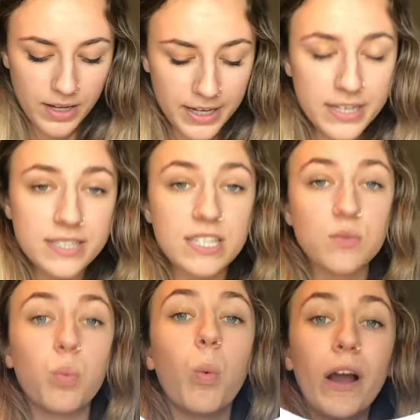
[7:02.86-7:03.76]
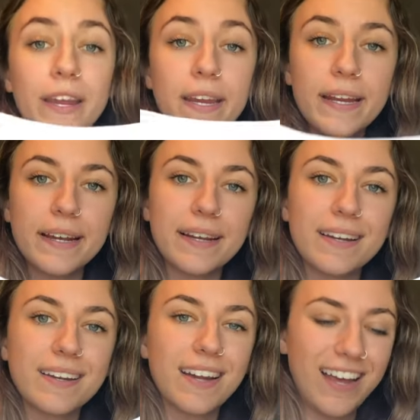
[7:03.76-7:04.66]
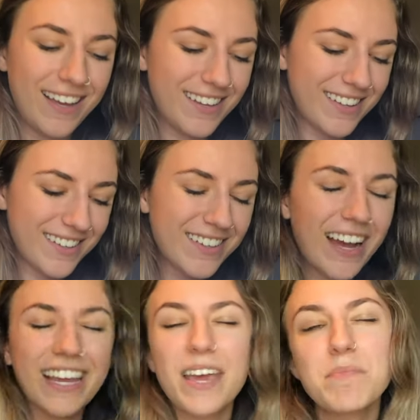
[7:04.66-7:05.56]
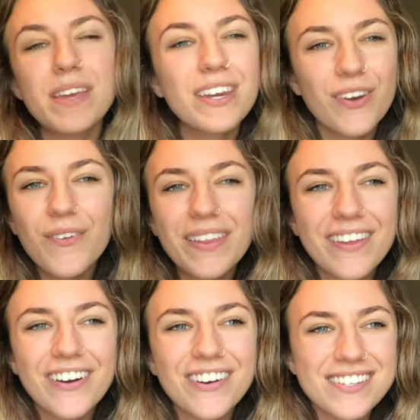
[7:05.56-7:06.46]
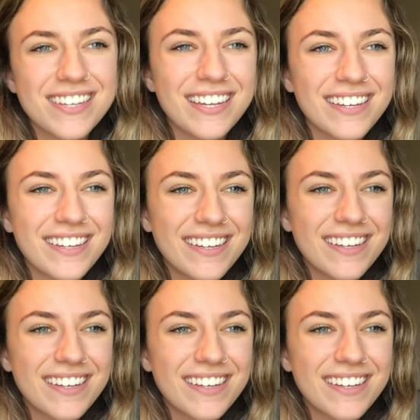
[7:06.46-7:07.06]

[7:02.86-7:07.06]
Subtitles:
It is this white. I can't be annoyed though, because like,